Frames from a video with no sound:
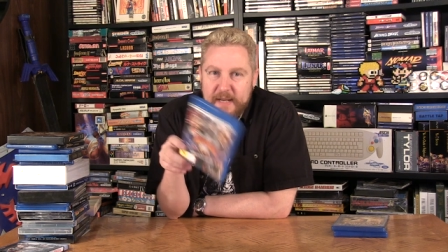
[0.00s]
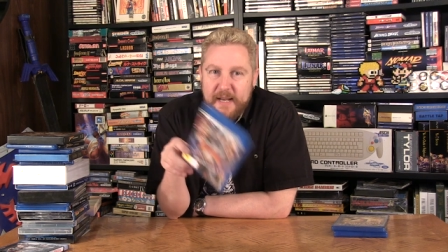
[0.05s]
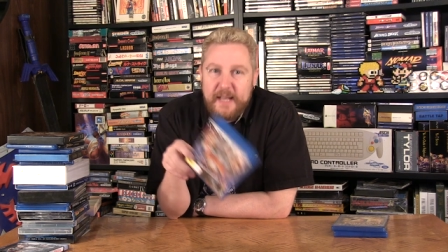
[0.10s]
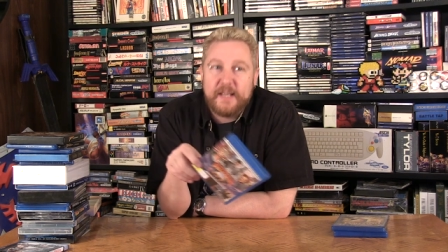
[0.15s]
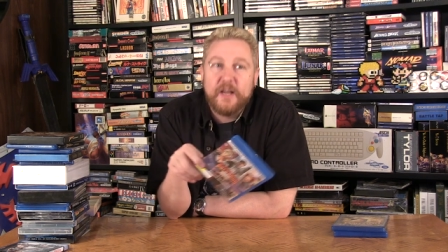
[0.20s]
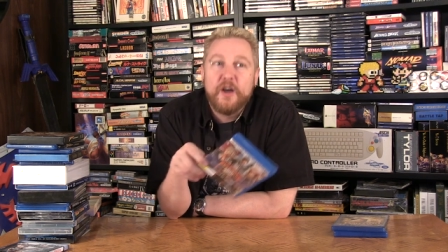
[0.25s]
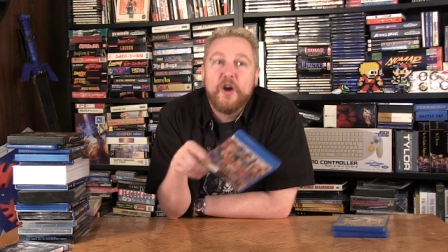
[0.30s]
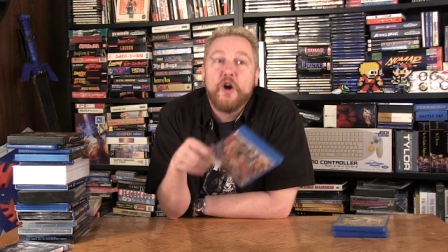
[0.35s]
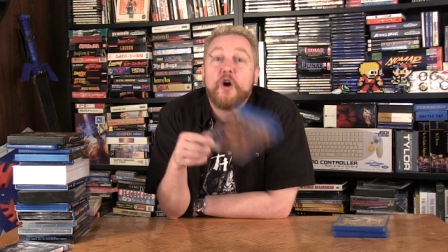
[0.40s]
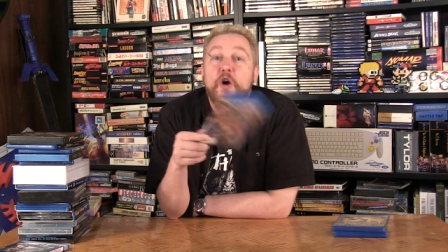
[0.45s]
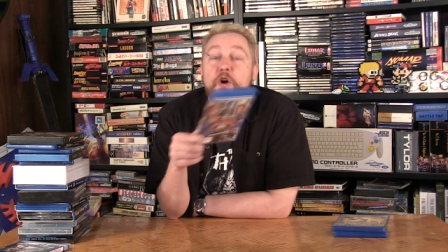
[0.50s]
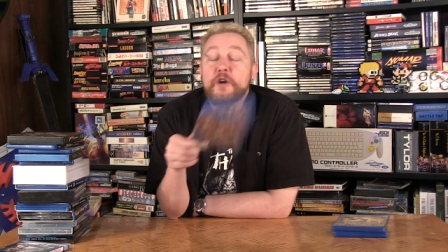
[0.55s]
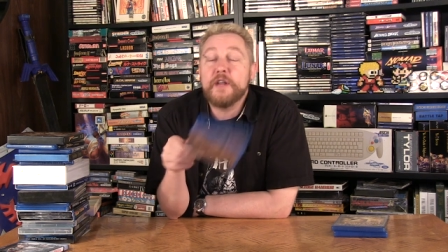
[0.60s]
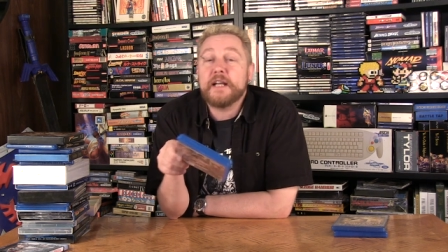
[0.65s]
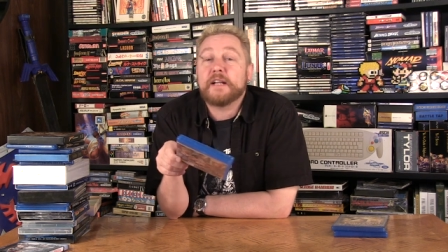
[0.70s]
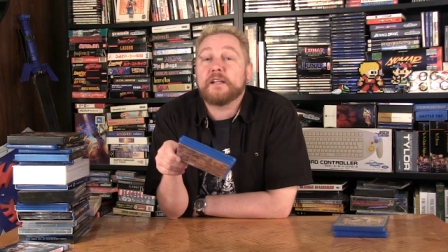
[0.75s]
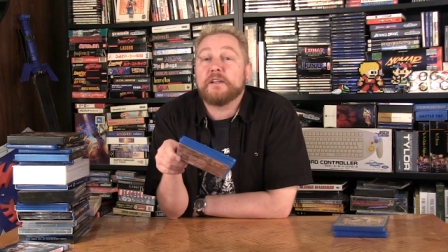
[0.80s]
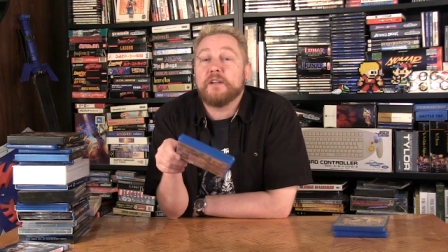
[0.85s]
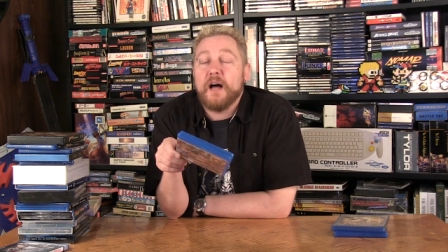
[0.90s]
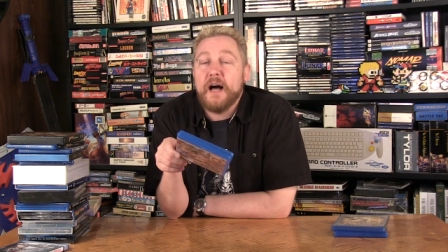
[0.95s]
Like
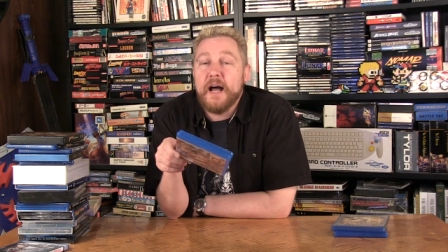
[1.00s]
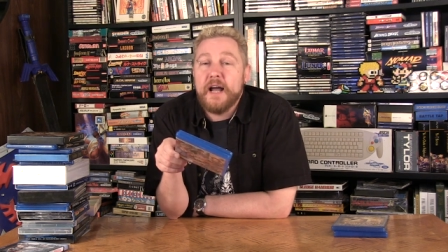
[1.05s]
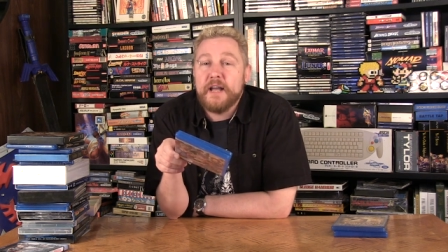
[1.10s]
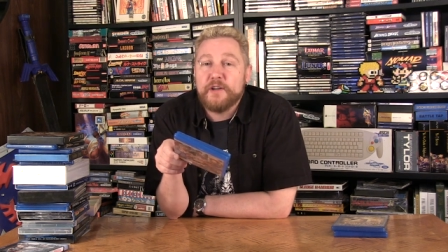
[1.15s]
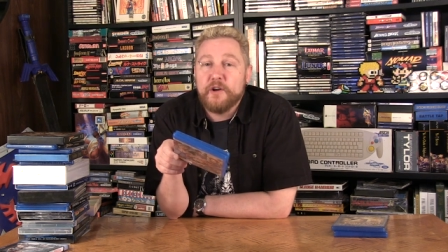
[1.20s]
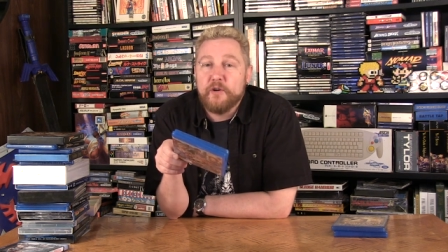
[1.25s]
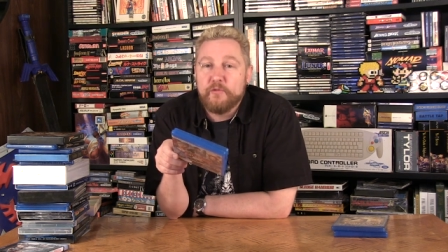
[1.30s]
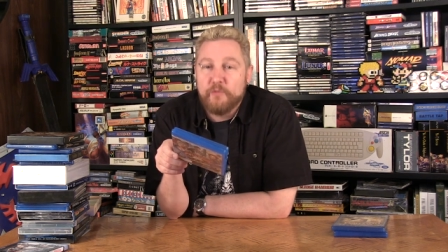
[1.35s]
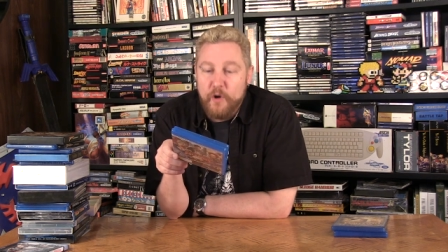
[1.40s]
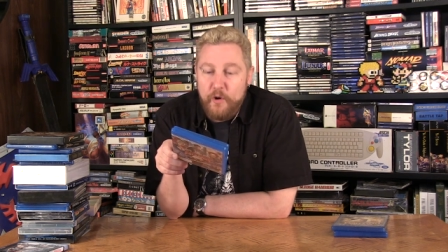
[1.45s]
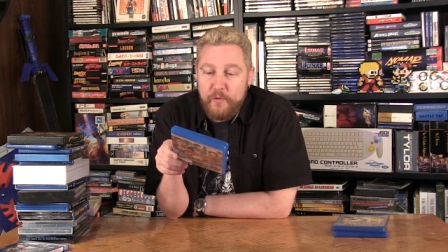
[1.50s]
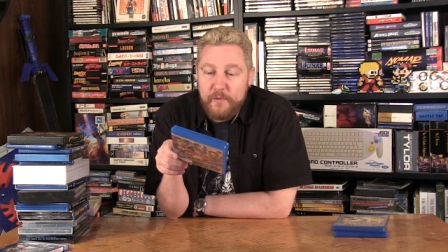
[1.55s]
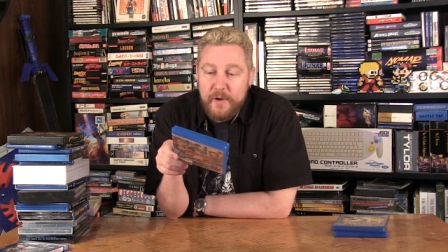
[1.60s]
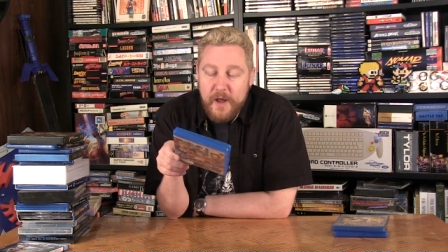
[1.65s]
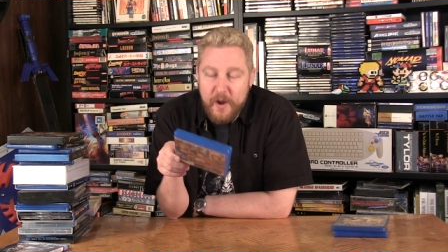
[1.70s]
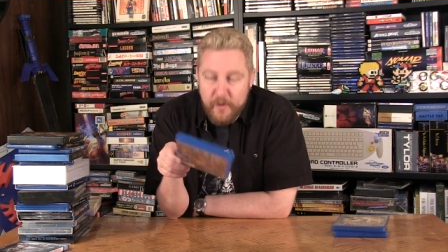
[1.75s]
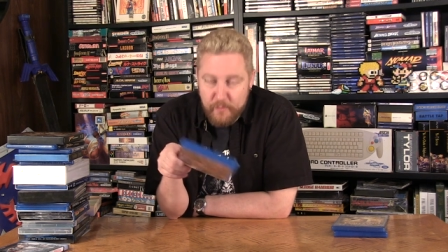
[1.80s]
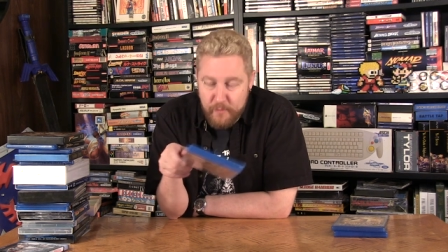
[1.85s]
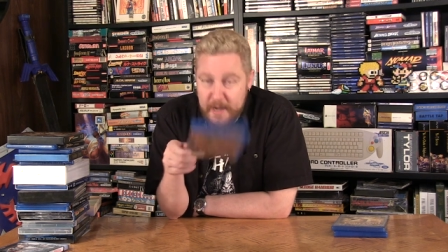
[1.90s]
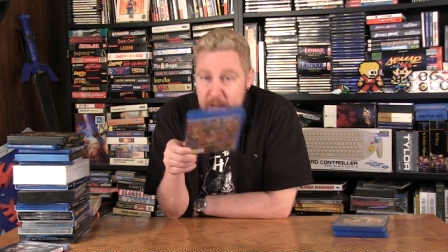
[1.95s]
Ernie Cline, who wrote
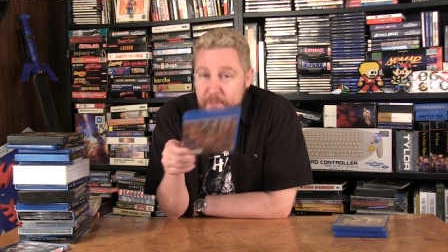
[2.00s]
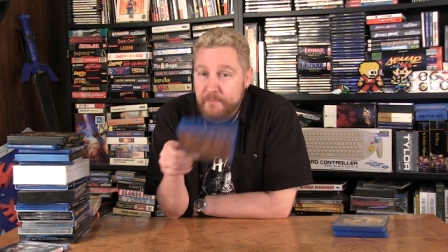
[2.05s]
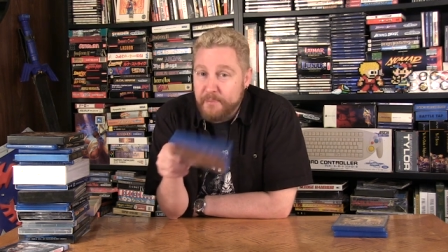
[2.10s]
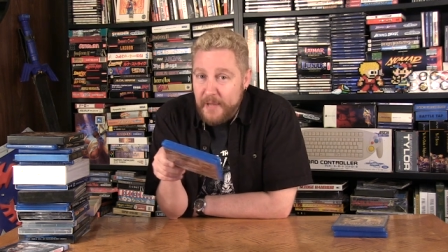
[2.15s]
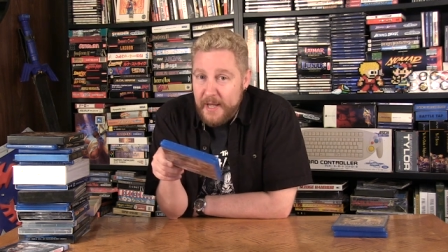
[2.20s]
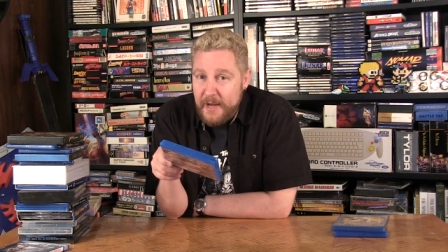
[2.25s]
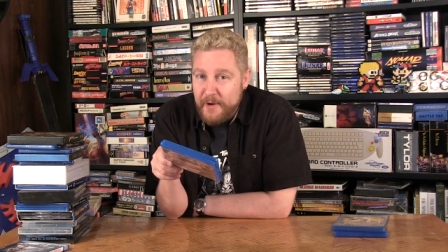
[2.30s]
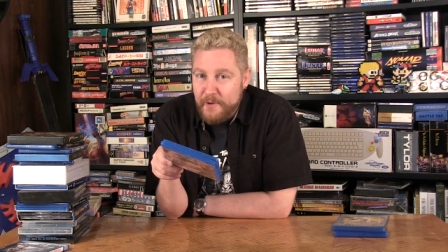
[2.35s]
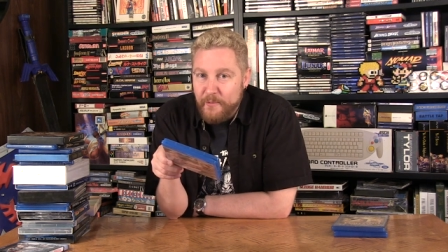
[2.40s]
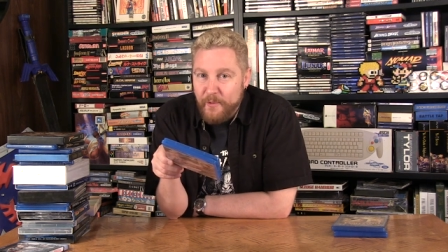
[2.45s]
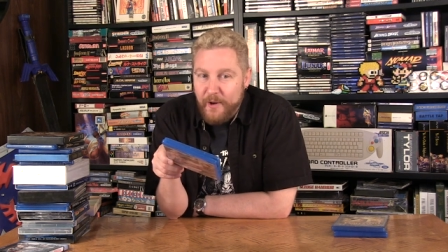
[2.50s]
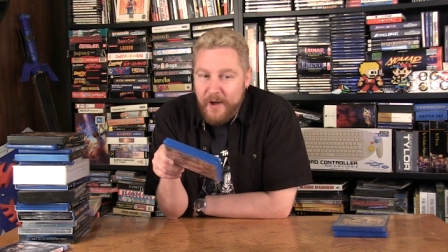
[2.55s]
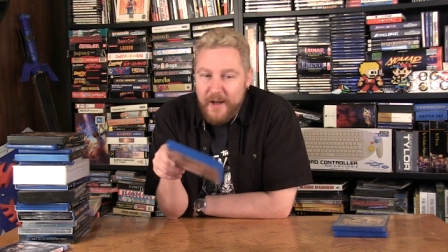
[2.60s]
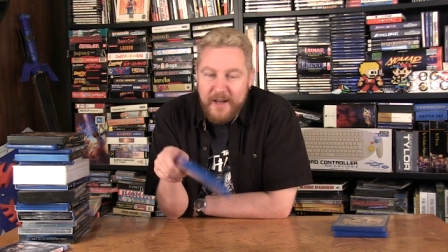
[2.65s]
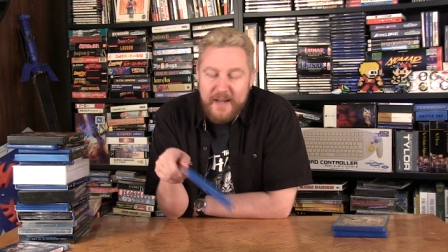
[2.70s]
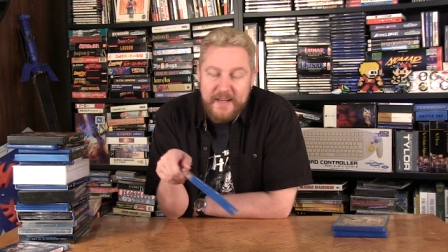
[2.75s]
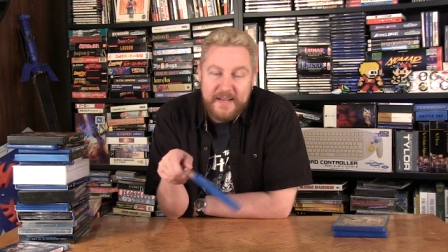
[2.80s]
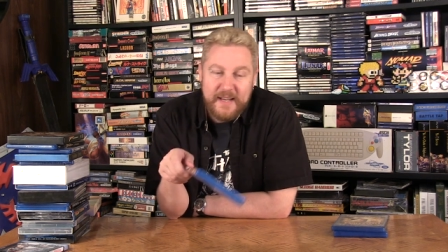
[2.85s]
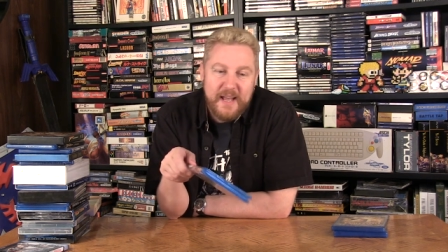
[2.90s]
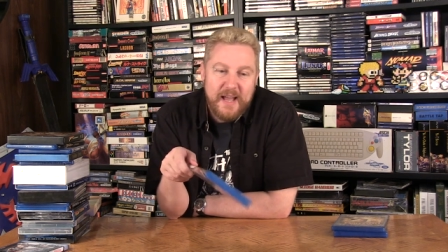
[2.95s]
Ready Player
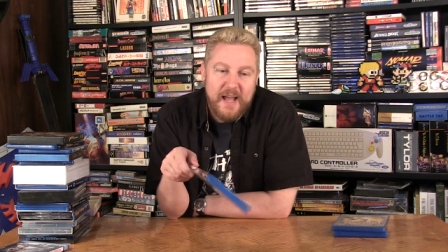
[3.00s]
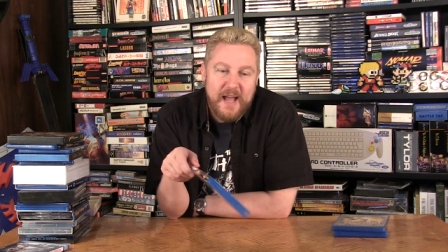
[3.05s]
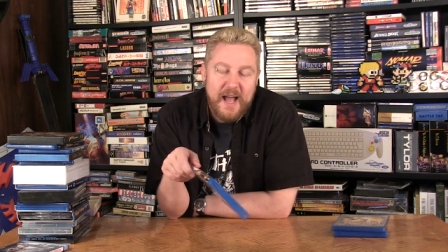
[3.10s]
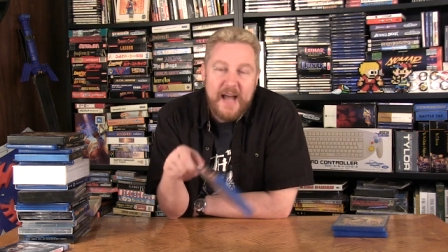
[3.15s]
One,